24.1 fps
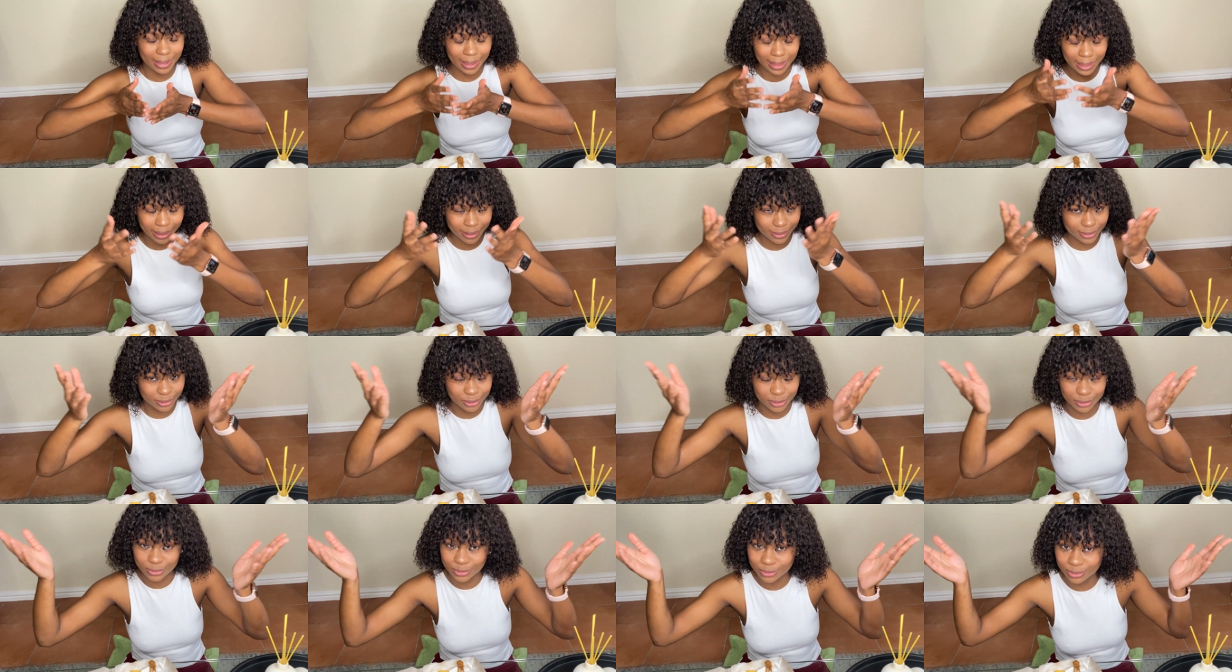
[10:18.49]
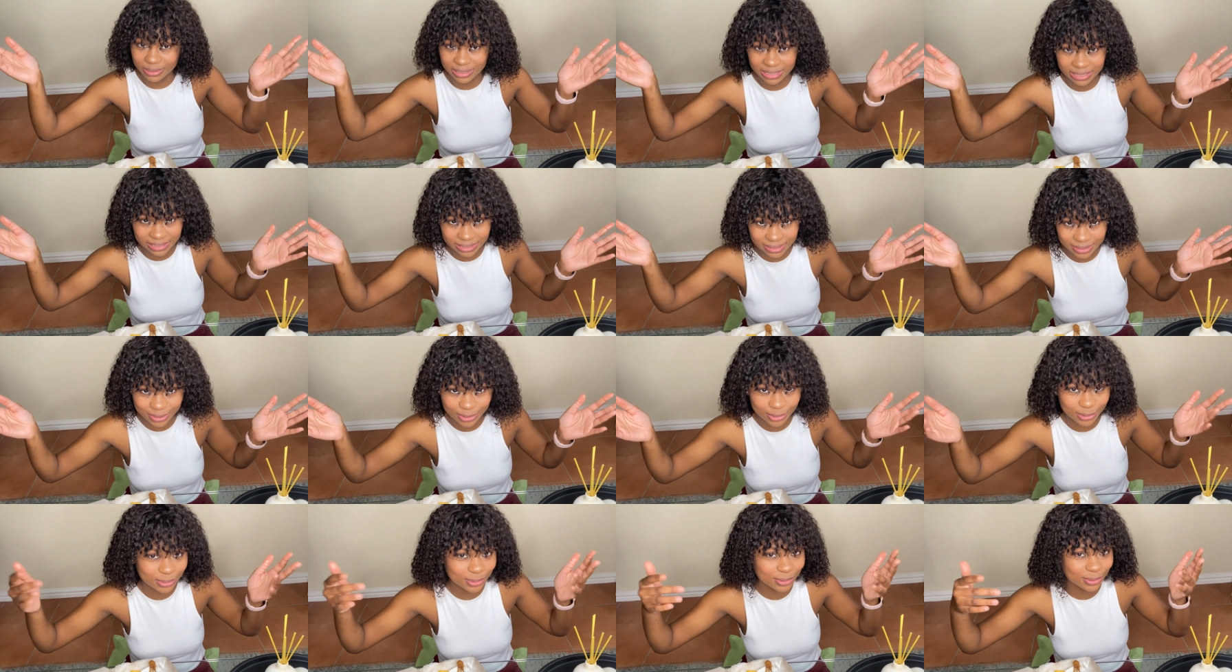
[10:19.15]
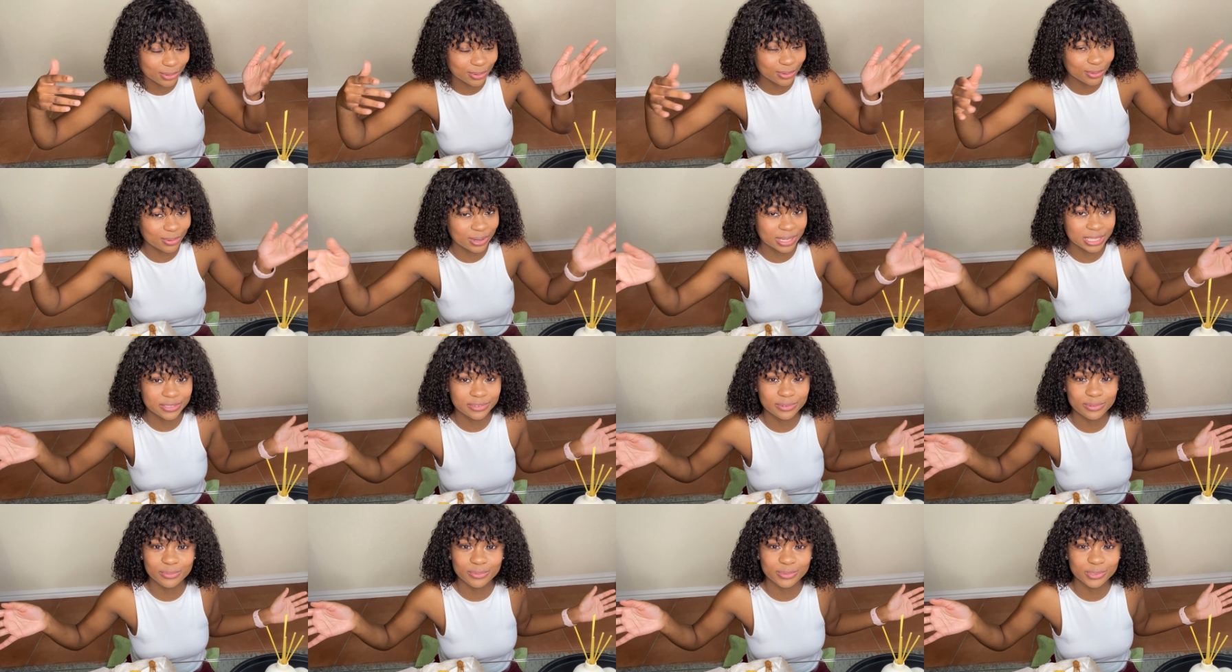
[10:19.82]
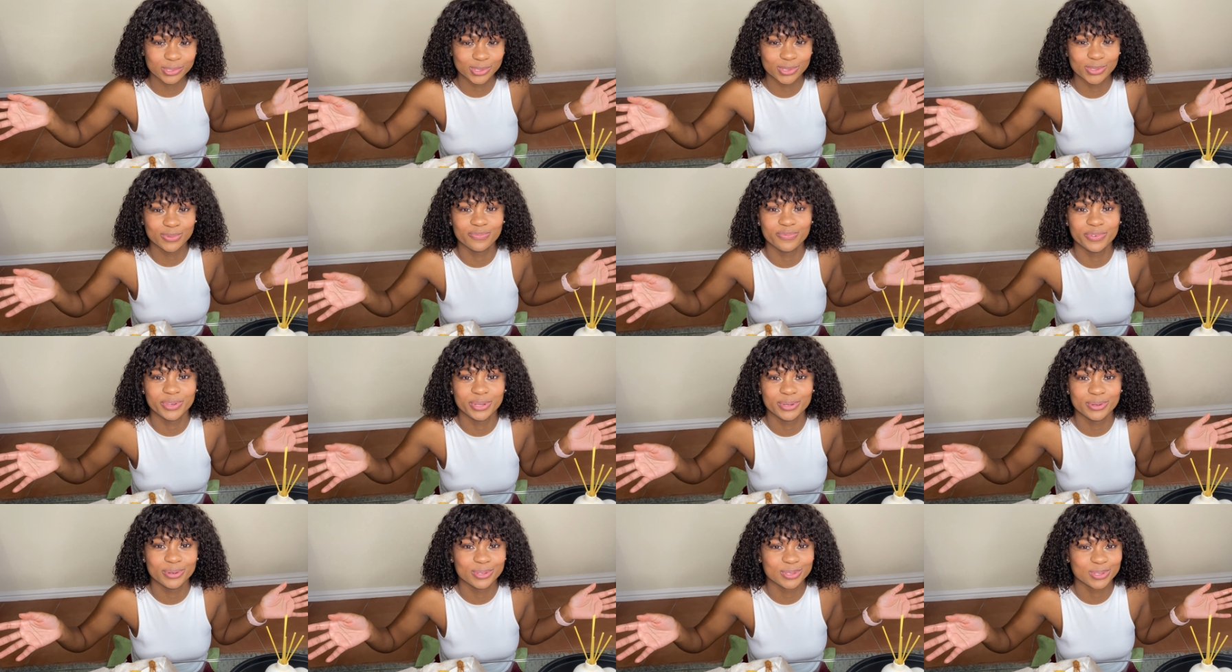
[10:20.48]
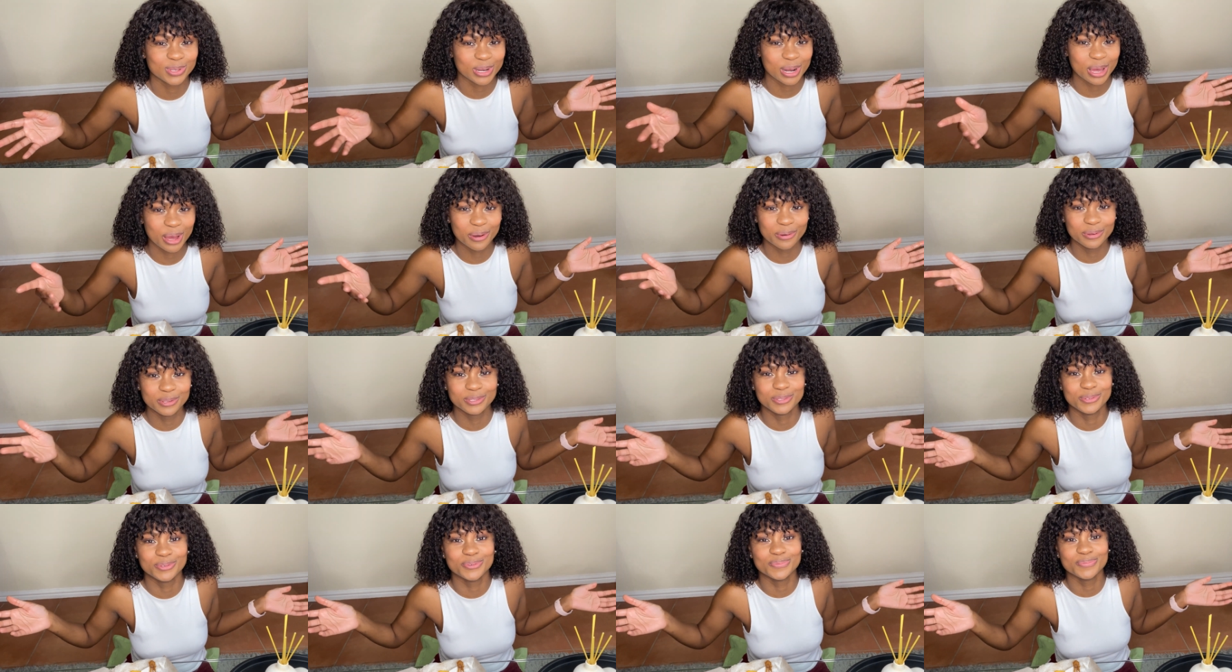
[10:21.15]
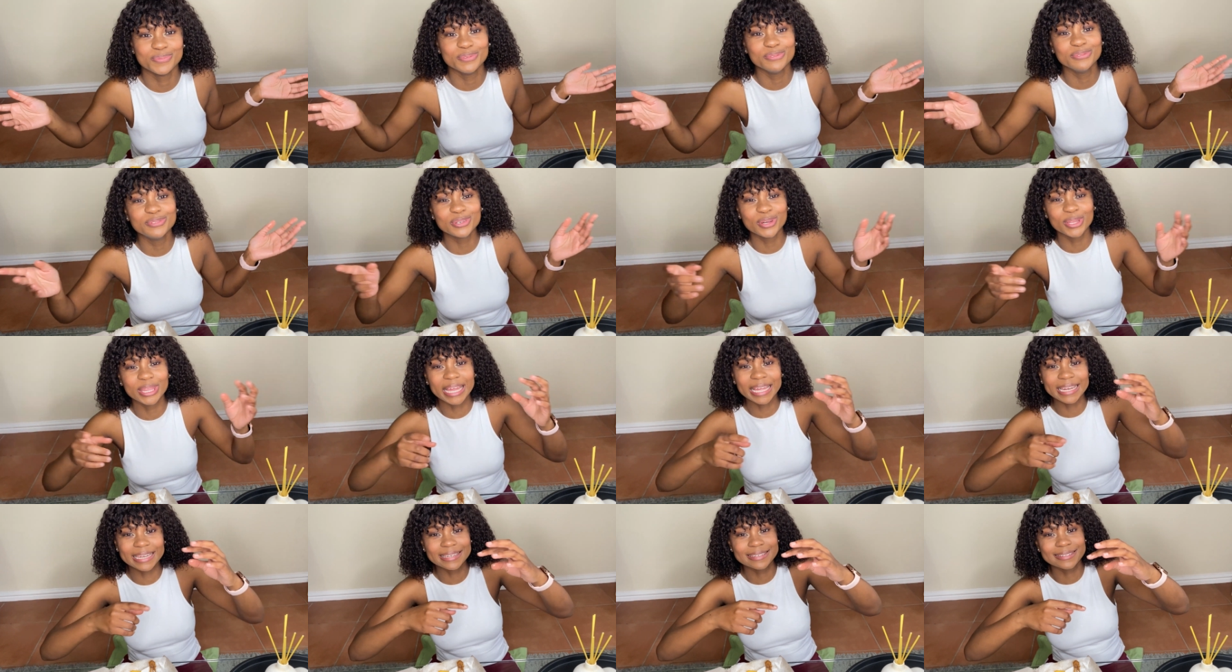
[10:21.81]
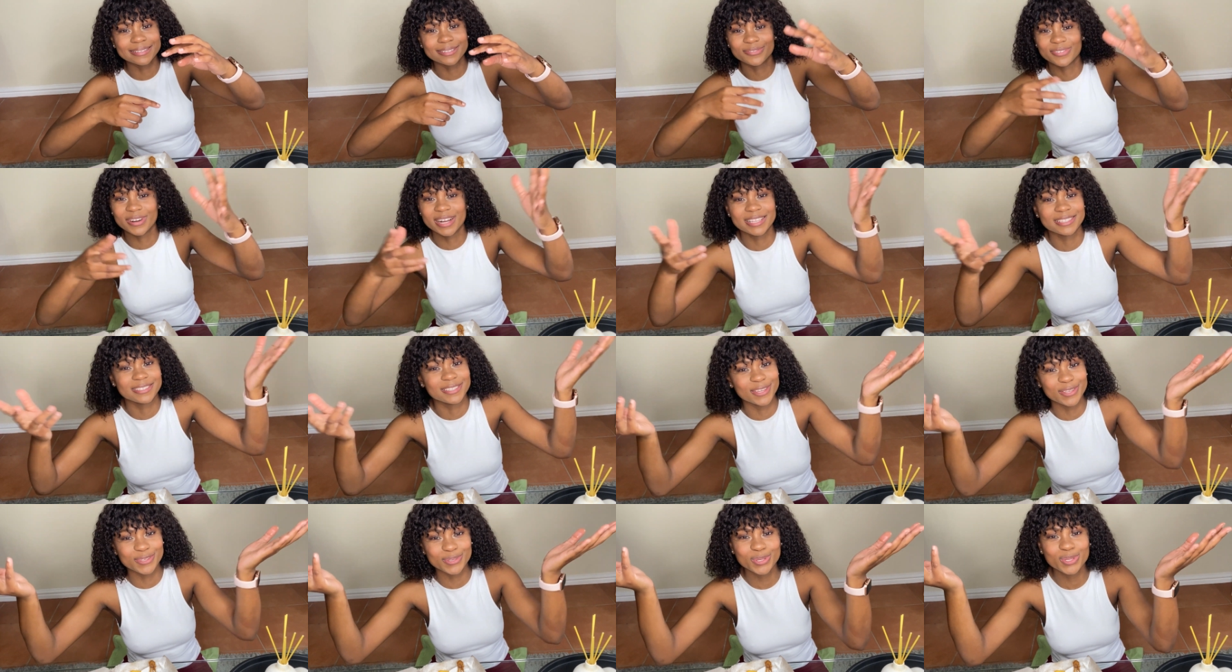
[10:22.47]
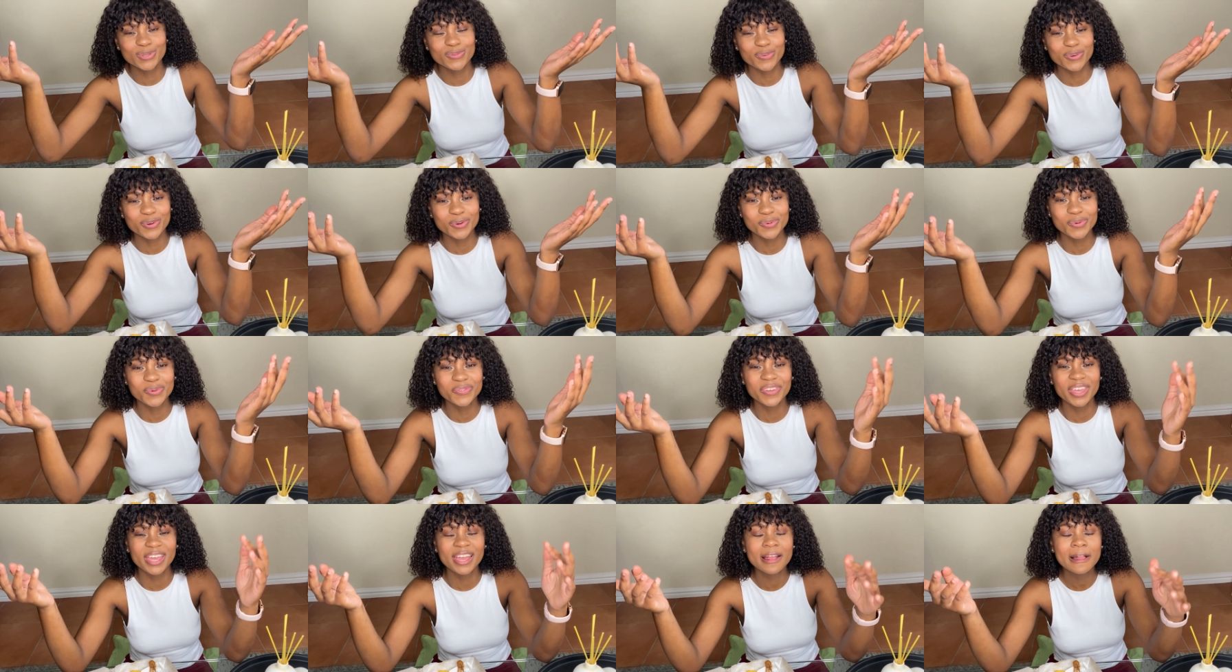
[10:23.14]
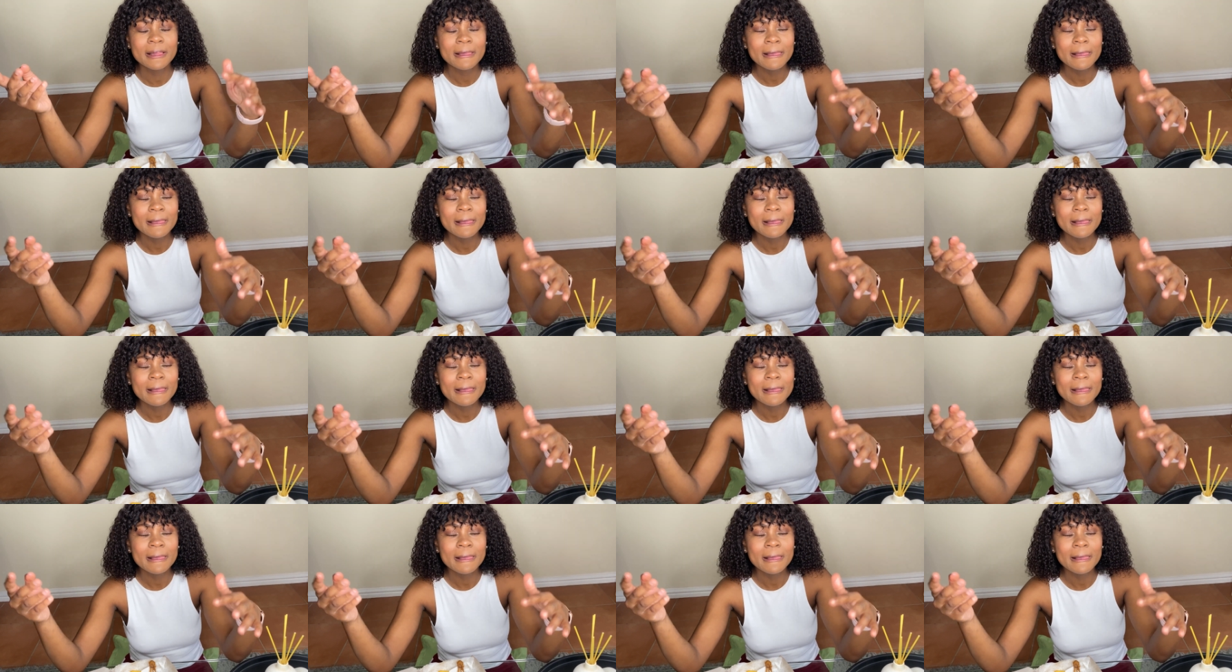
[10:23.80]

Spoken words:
I don't know, Google it. Go watch your YouTube videos on how it's removed on that device they use for removing.